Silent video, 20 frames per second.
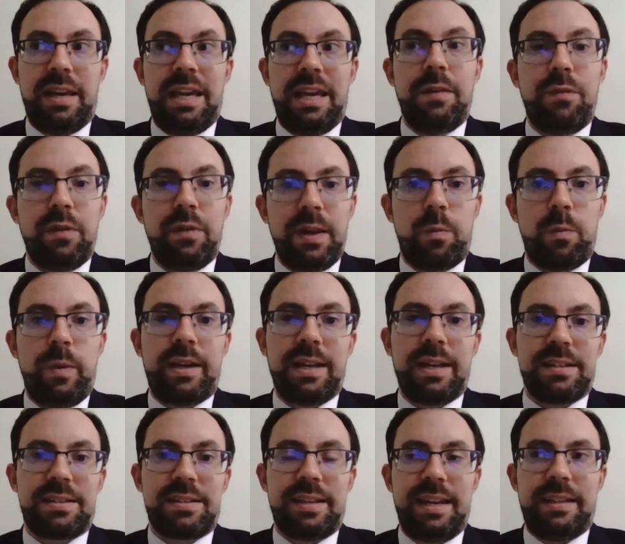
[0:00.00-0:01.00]
Even if we
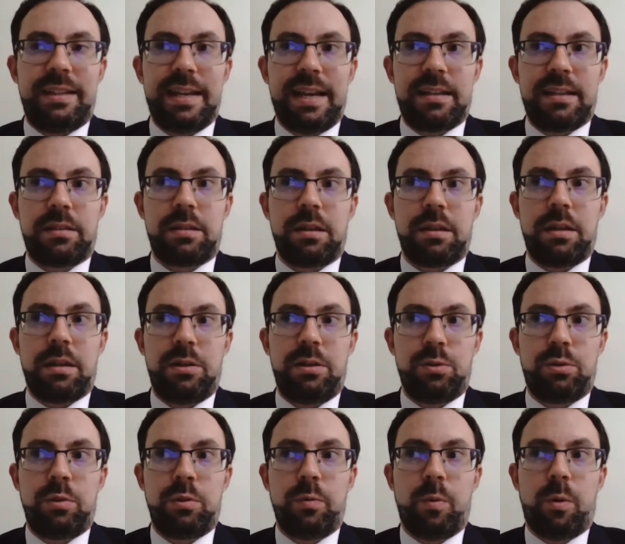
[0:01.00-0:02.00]
can say that due
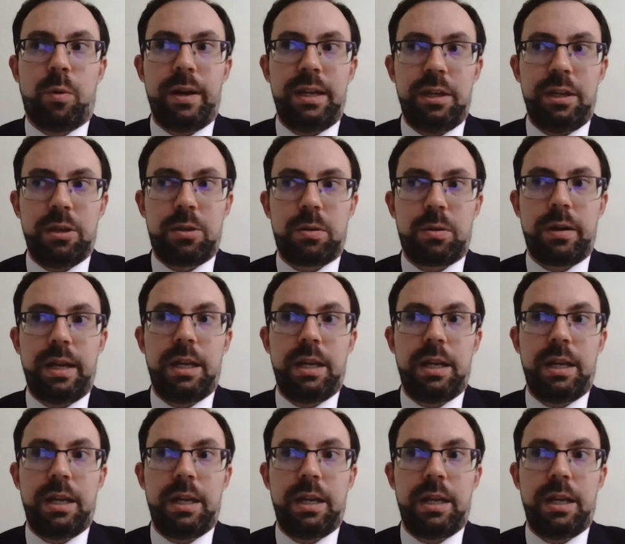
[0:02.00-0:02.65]
to the war in Ukraine,